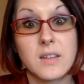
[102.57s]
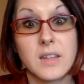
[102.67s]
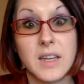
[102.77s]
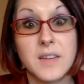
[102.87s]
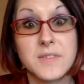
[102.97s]

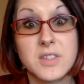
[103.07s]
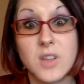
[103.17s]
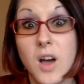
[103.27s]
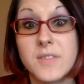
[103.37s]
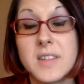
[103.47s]
gifts,
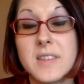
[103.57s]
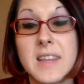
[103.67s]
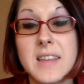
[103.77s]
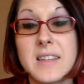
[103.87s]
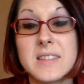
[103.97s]
often
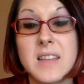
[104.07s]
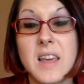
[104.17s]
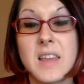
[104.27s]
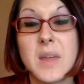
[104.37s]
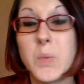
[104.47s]
things
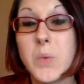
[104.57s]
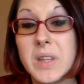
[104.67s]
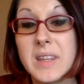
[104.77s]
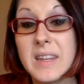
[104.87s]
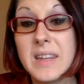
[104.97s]
they
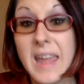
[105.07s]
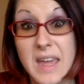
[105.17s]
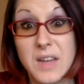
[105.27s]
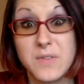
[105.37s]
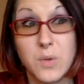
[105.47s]
really
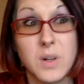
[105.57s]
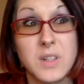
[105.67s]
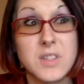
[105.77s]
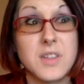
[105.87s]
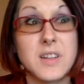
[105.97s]
can't
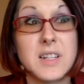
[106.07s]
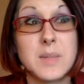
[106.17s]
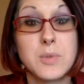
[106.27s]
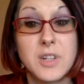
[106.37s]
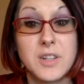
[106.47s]
afford, so they're going to
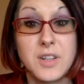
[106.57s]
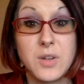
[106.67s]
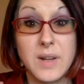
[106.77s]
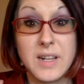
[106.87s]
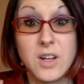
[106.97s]
put it on their
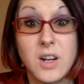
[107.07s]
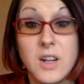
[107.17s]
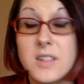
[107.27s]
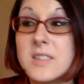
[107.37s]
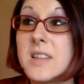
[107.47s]
credit
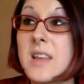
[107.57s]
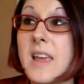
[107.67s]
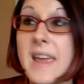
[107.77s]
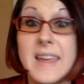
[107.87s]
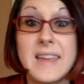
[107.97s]
cards
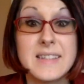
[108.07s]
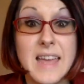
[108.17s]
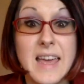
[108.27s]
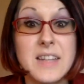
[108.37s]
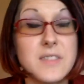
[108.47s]
and get
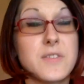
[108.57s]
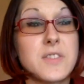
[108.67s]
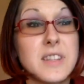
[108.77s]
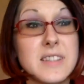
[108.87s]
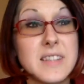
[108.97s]
debt for
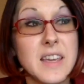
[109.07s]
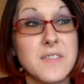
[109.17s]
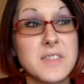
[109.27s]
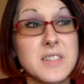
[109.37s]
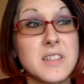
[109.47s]
these
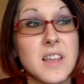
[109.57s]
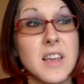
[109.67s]
gifts.